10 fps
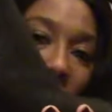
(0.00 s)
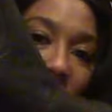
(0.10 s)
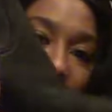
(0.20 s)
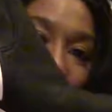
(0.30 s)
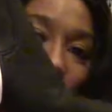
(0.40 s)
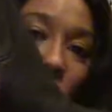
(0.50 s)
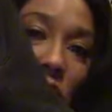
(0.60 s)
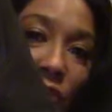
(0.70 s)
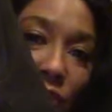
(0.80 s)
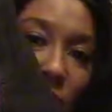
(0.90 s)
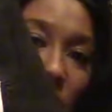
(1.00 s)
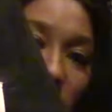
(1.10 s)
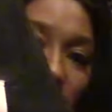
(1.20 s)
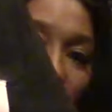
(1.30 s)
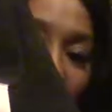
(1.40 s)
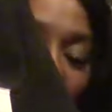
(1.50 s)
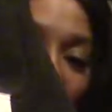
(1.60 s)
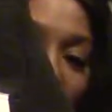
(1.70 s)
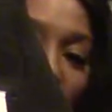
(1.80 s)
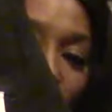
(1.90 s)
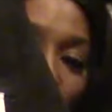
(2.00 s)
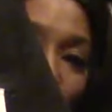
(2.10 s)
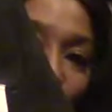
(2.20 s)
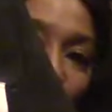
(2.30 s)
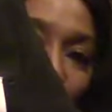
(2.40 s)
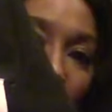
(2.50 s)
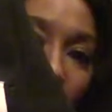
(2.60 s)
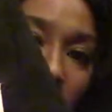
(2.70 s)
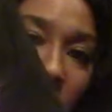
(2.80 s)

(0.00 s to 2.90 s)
so different. The little stripe.